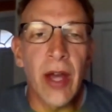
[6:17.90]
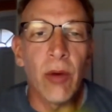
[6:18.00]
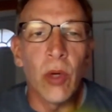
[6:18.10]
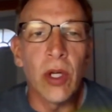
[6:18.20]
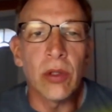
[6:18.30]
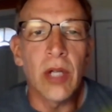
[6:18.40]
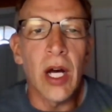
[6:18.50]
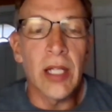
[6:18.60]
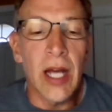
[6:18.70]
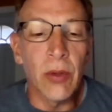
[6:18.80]
that will
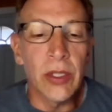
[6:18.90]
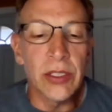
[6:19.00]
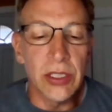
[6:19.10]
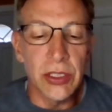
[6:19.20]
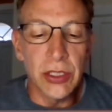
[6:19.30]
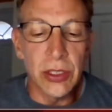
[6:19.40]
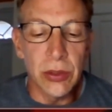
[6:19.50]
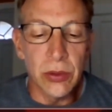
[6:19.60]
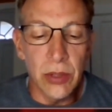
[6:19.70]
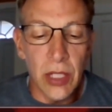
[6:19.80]
allow us to
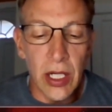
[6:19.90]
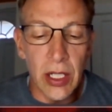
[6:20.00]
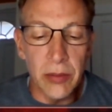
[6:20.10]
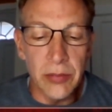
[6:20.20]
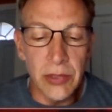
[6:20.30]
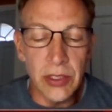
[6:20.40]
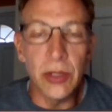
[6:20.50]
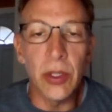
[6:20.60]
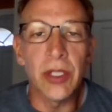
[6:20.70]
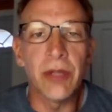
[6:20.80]
do um, to
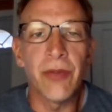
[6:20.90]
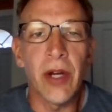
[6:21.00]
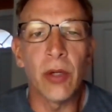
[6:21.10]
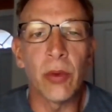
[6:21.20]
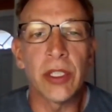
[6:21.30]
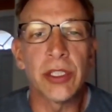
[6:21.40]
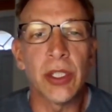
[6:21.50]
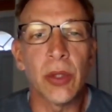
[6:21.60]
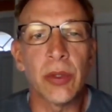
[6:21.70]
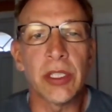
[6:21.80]
do a good fireworks
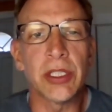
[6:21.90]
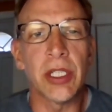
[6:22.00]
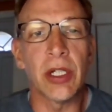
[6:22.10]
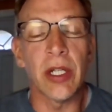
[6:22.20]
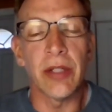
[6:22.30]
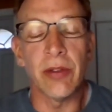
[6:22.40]
show this year.